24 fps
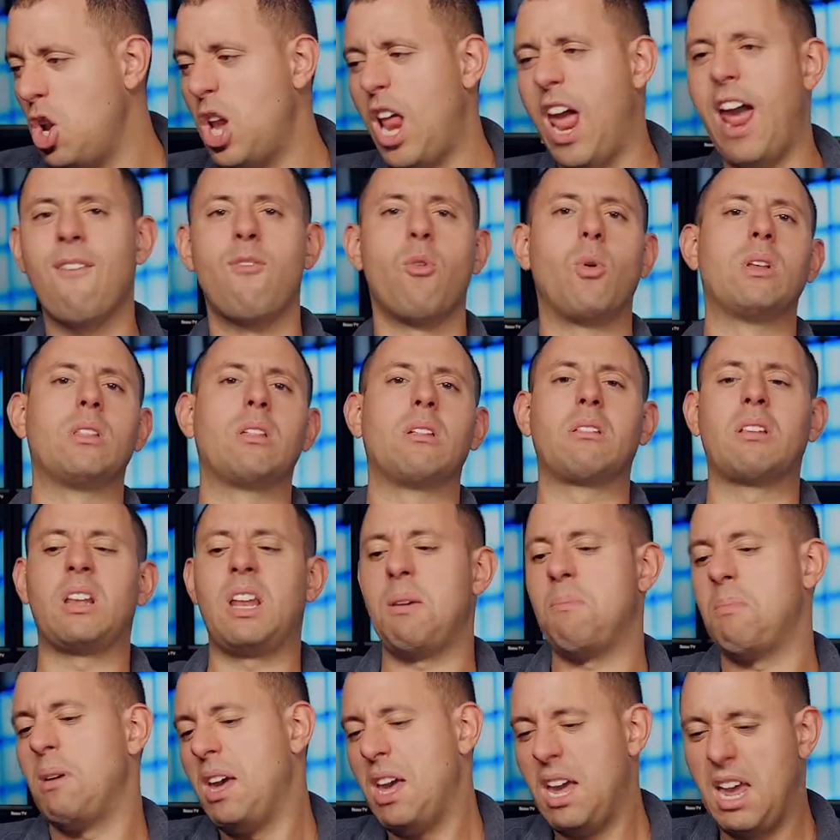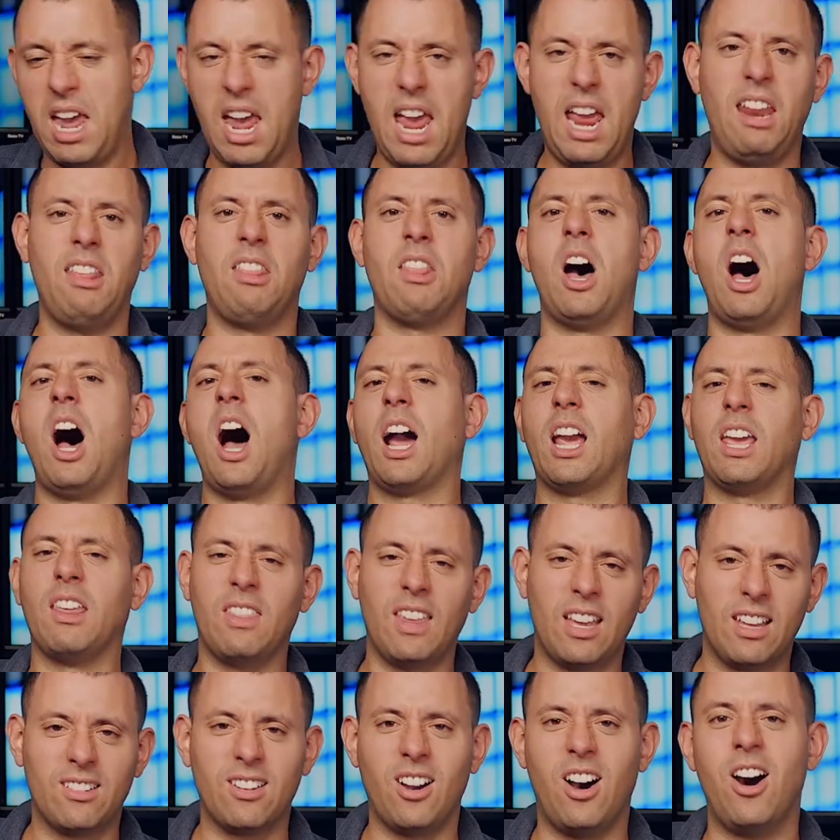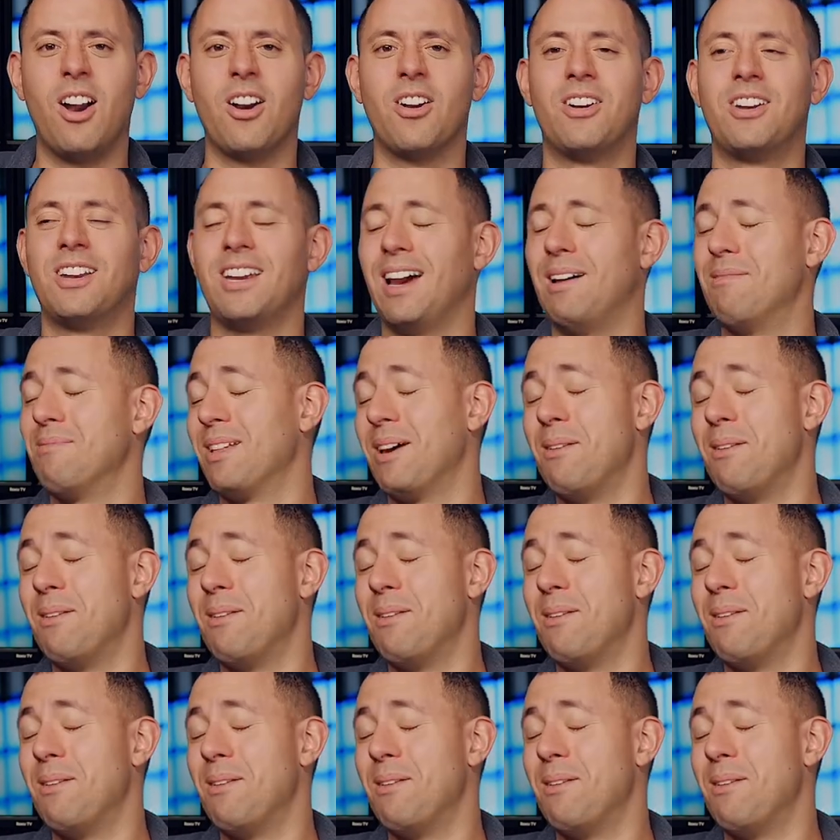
everyone's asleep, hitting the hockey things 100 times.